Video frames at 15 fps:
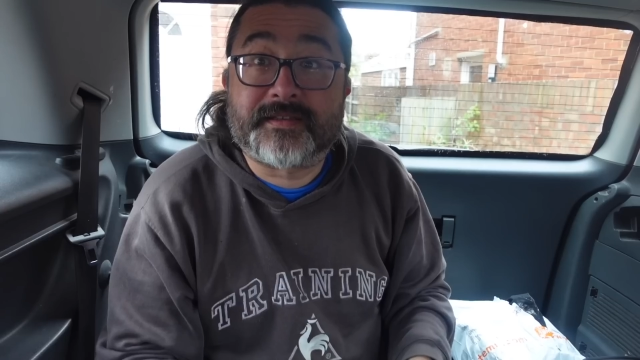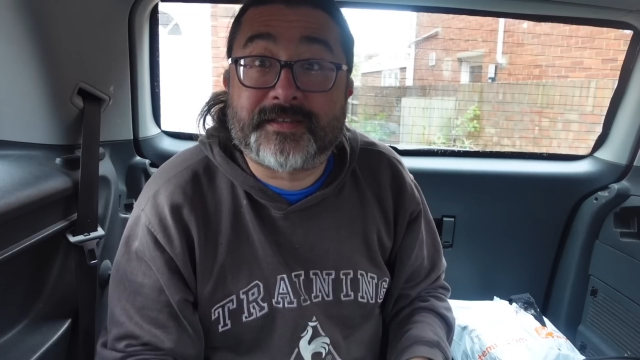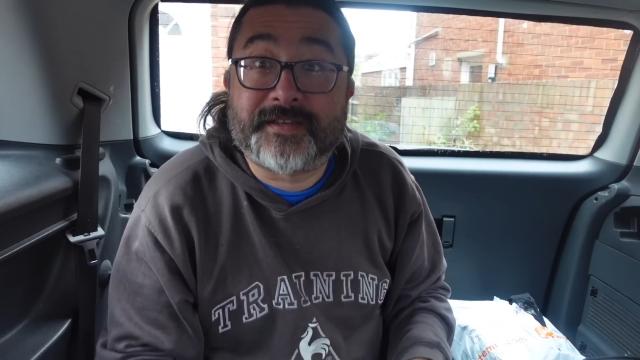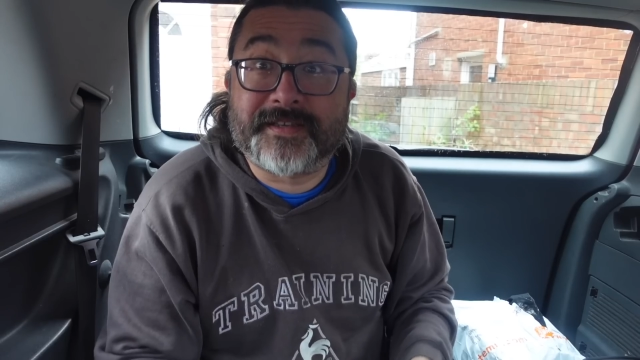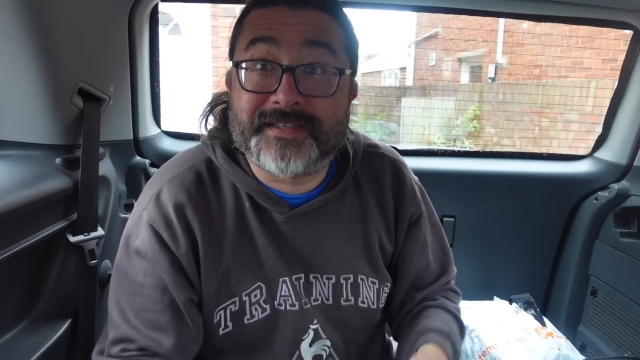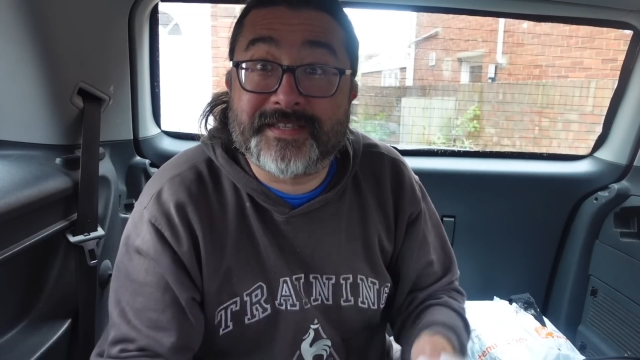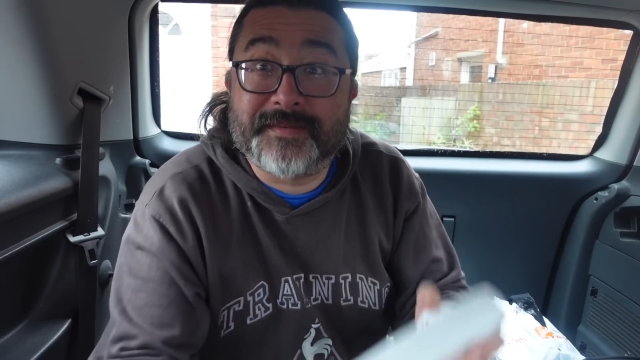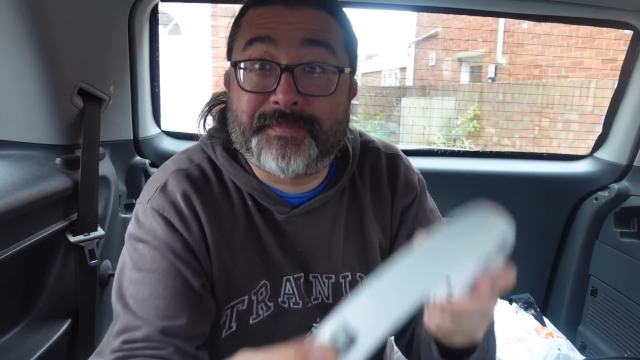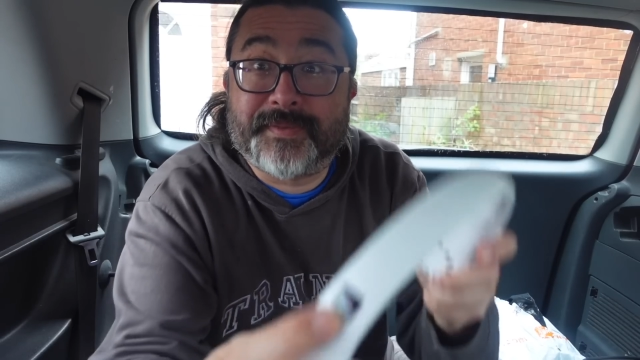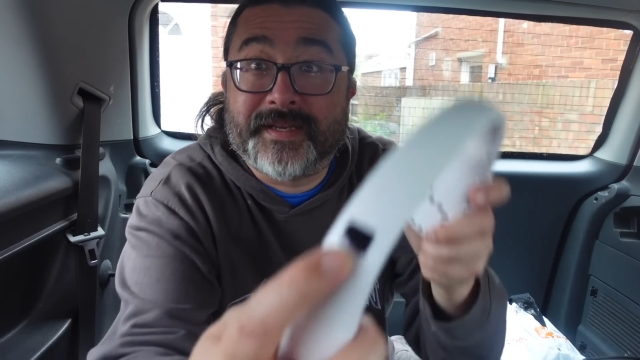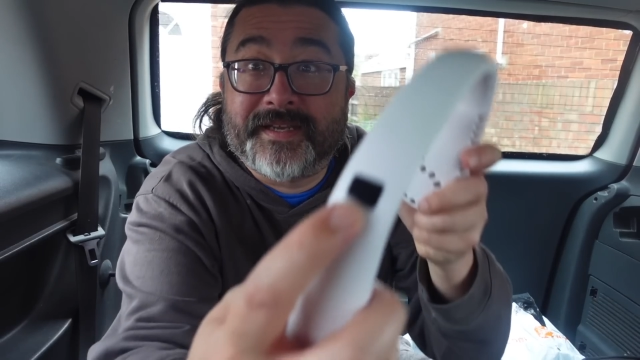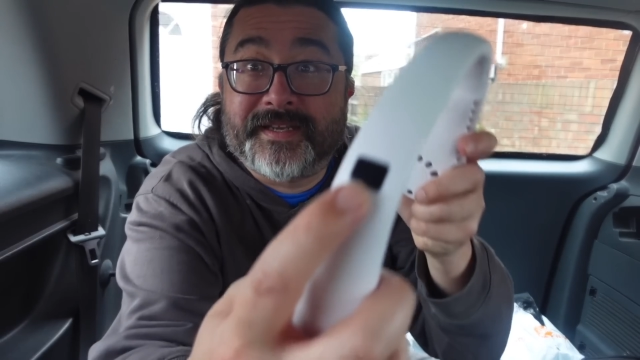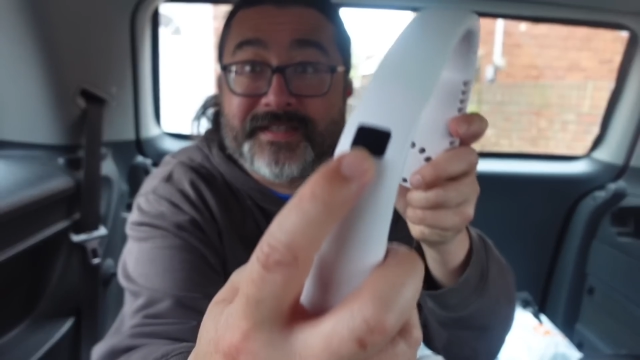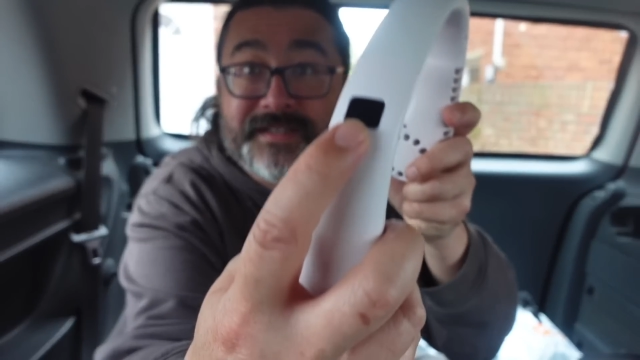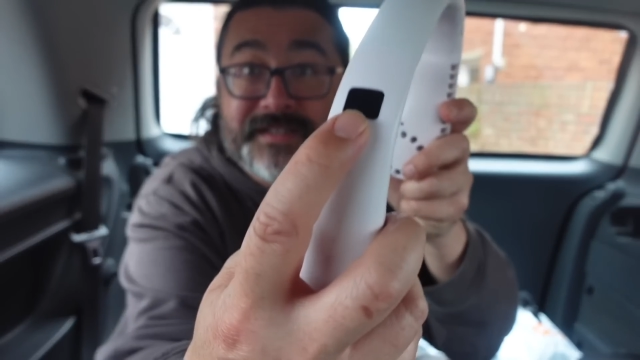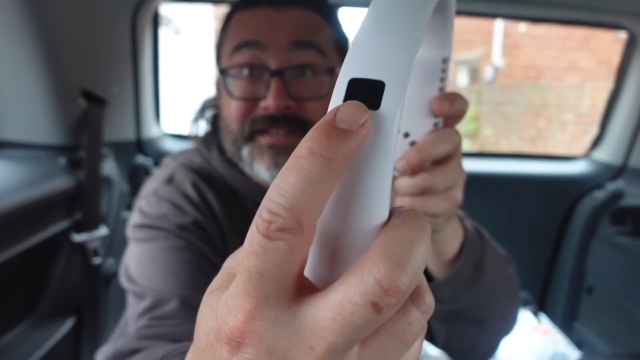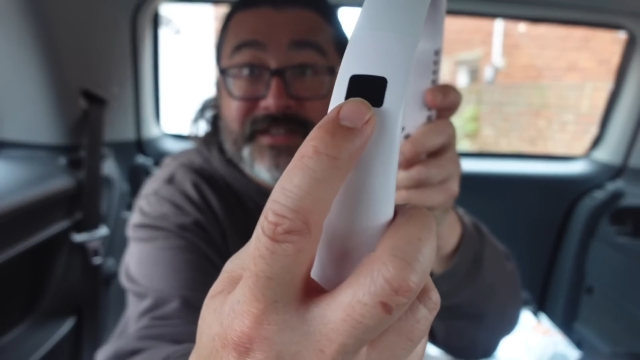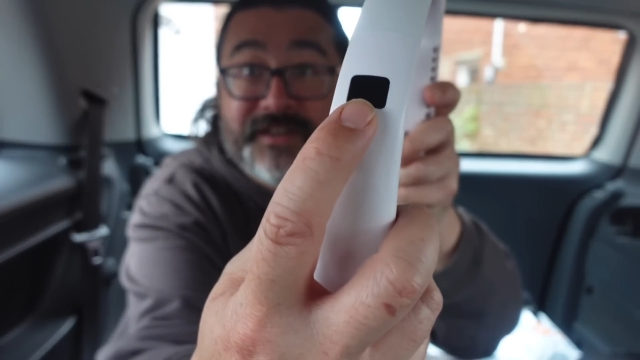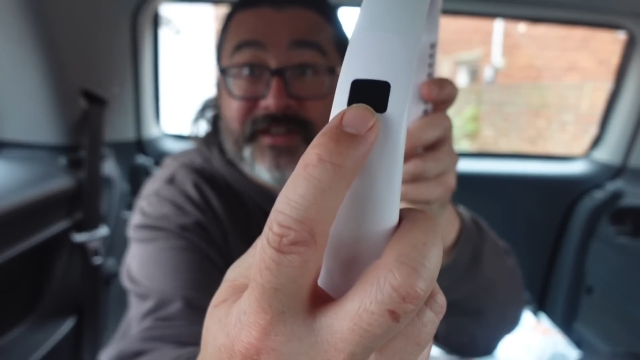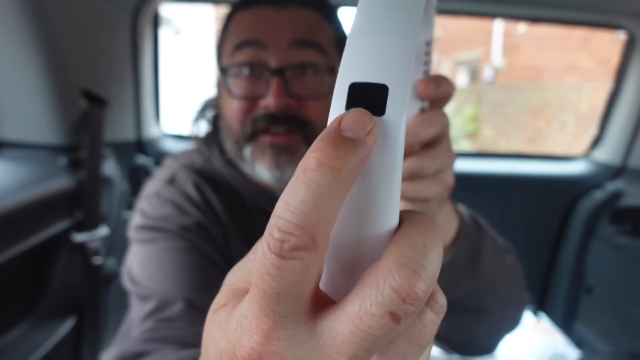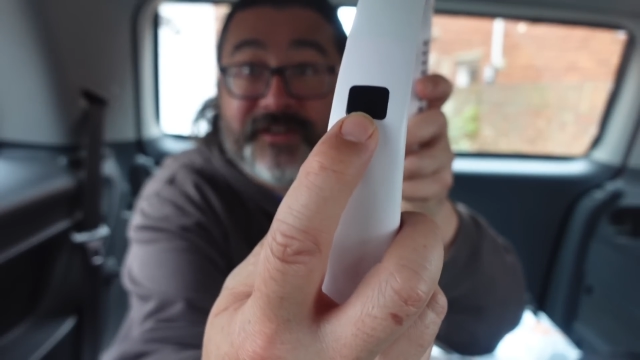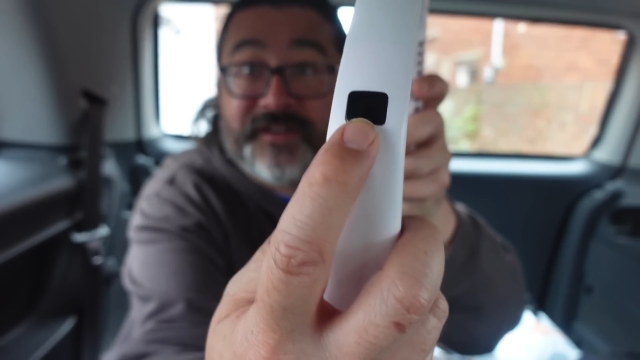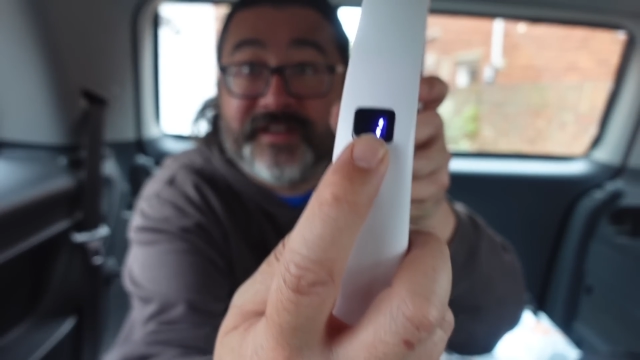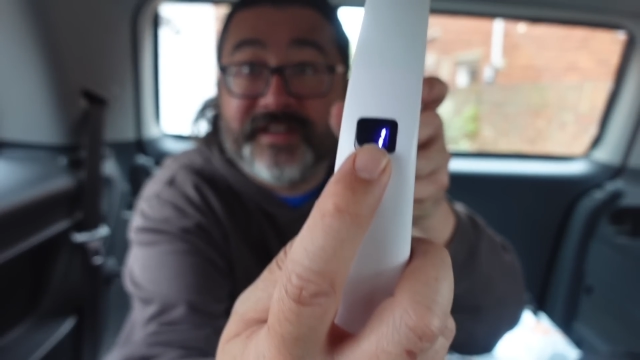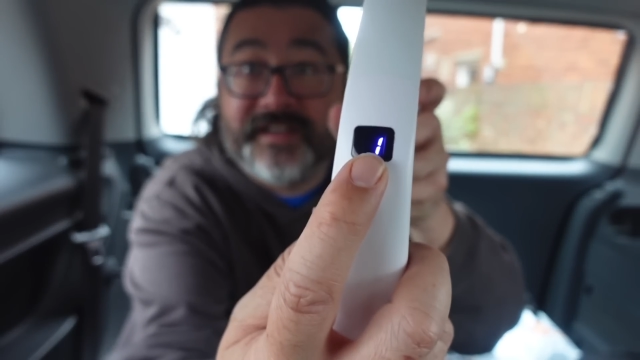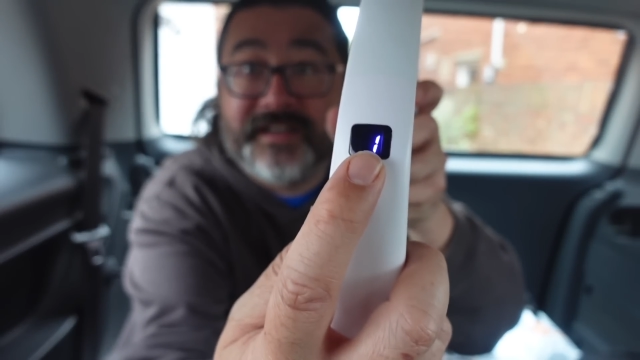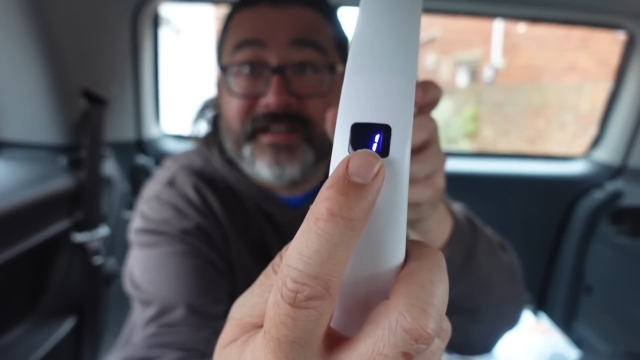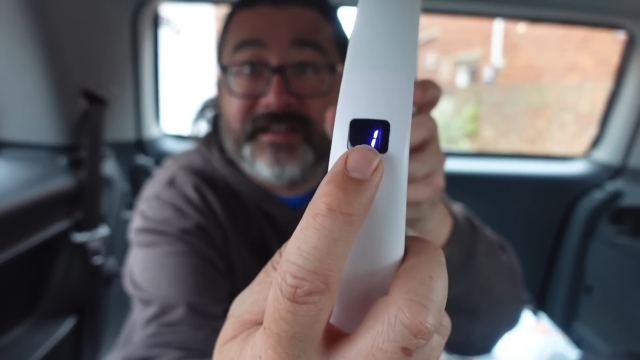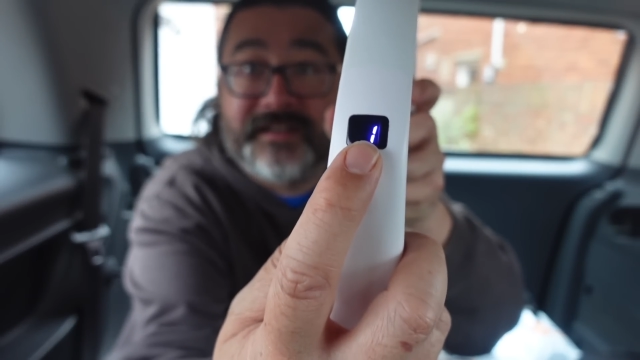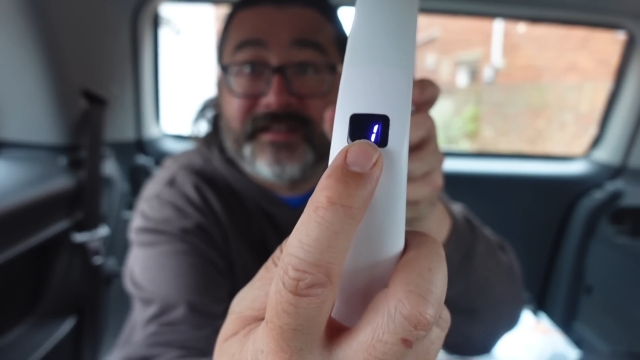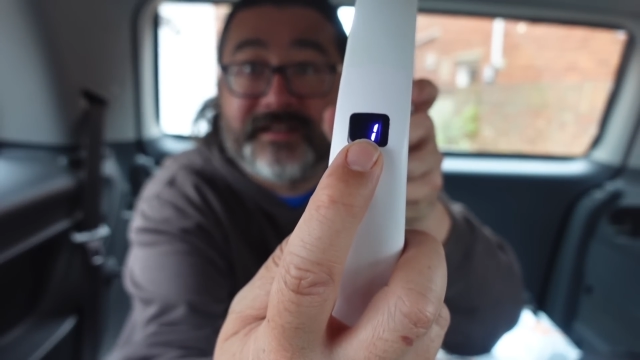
So you simply turn it on here.